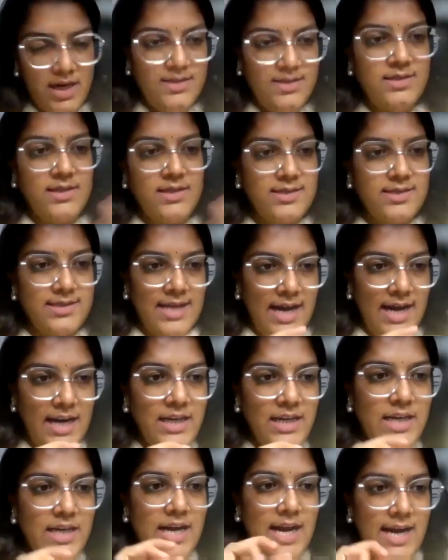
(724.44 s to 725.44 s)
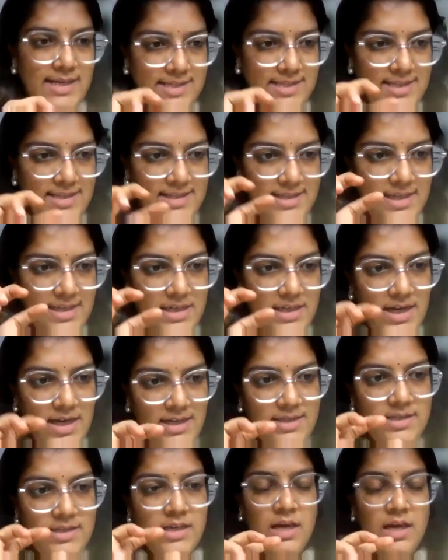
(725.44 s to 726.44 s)
does is that ICCR
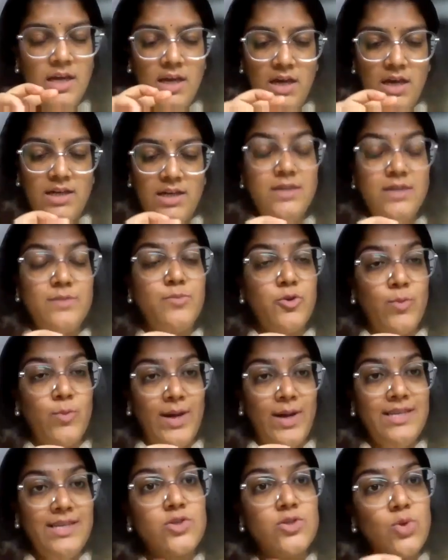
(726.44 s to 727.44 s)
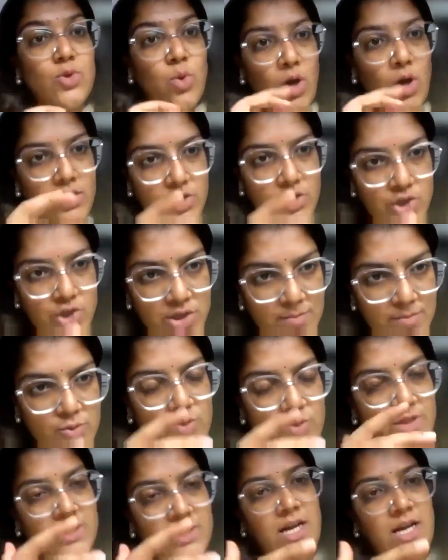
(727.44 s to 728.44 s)
does, it provides scholarship
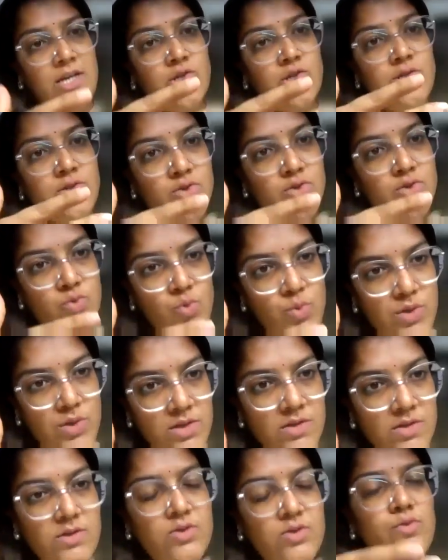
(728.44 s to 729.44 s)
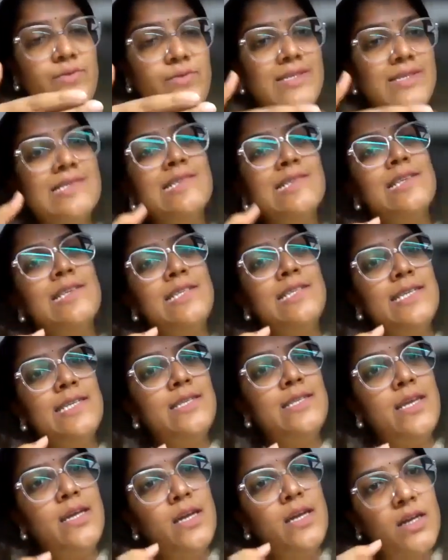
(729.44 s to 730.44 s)
to international students to
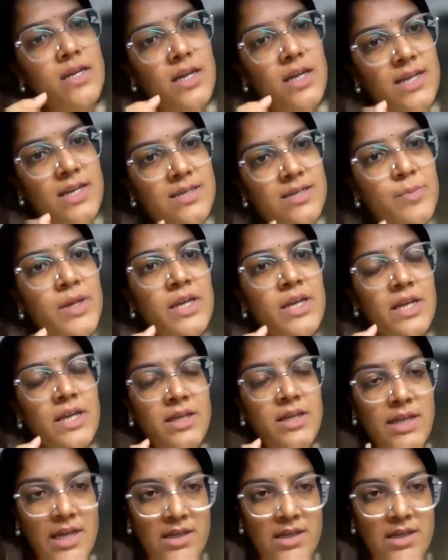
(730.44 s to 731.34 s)
facilitate their academic